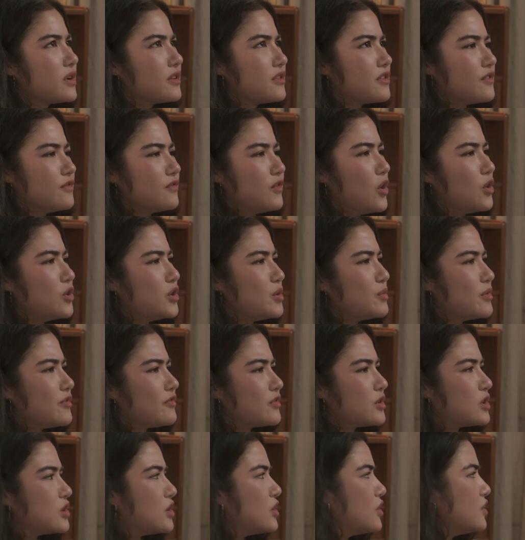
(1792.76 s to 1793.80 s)
are the volume
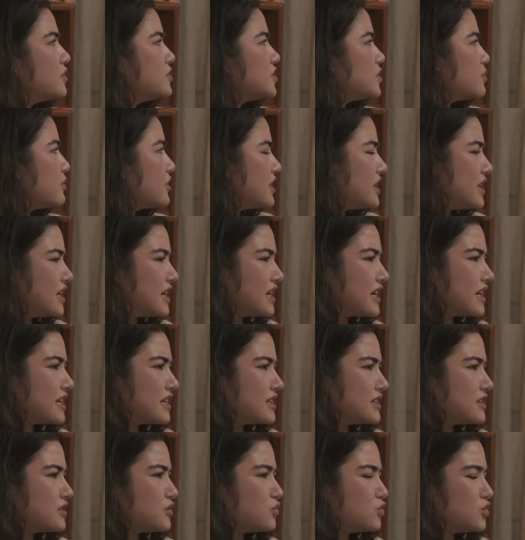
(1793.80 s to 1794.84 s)
of clothes you're bringing,
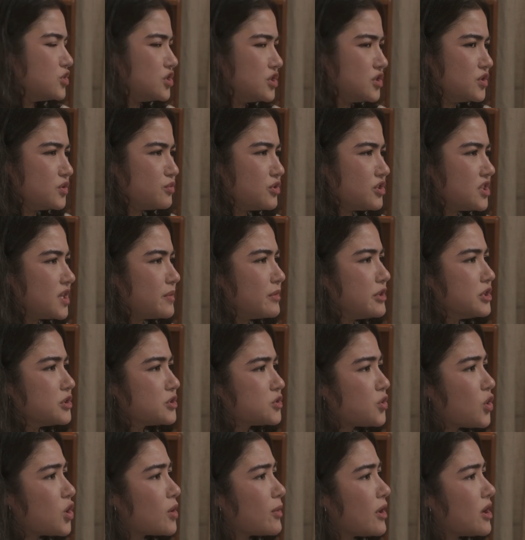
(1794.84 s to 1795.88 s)
and do you put them in your
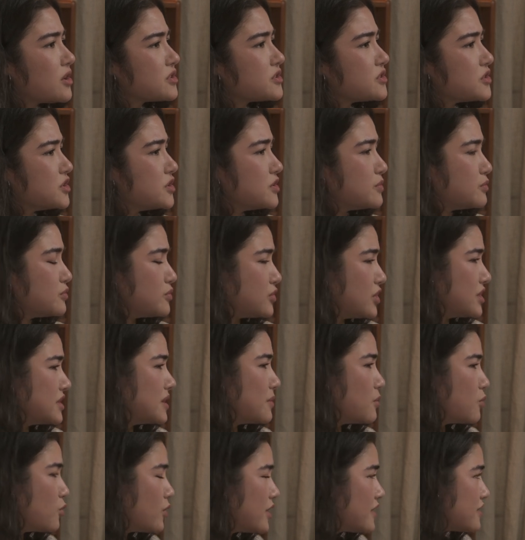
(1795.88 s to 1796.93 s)
tour box, or do you bring
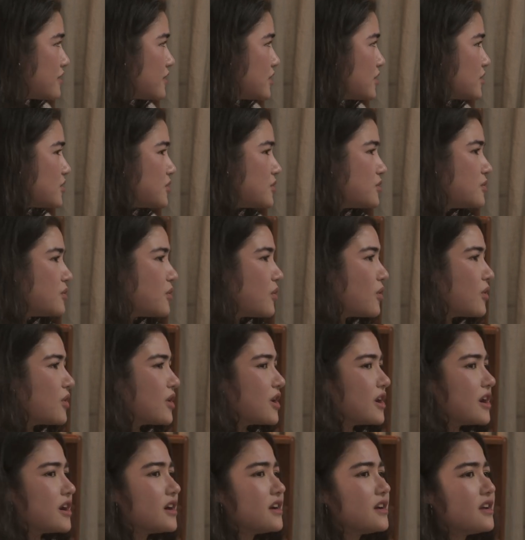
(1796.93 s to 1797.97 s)
them with you,
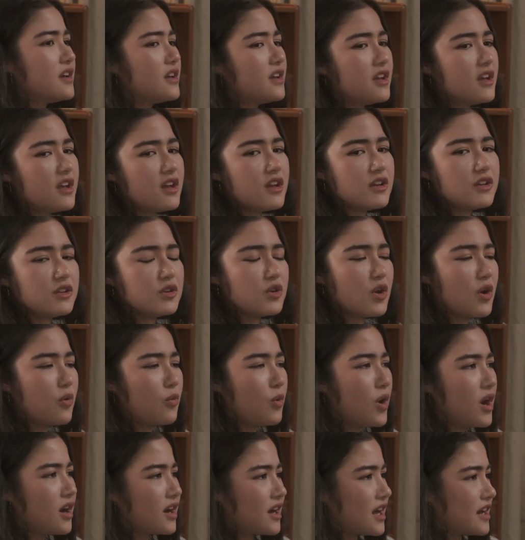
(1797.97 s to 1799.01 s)
or, you know,
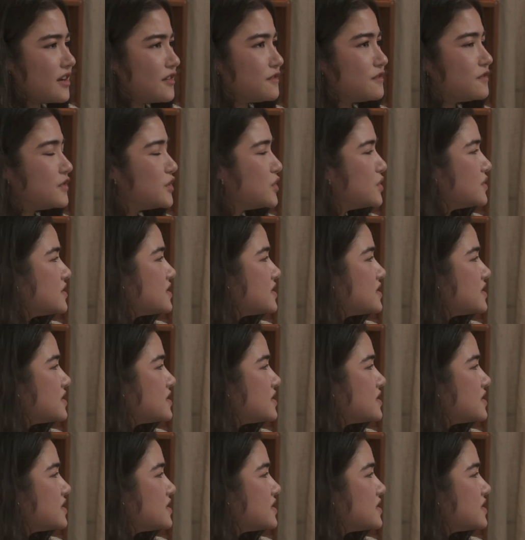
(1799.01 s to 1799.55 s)
what kind of food